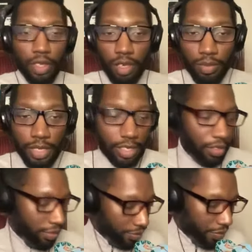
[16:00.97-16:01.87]
and
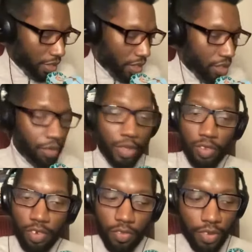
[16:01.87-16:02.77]
myself to build
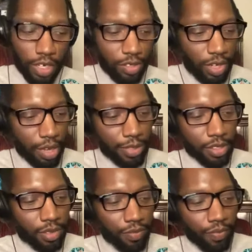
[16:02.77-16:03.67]
strong financial habits.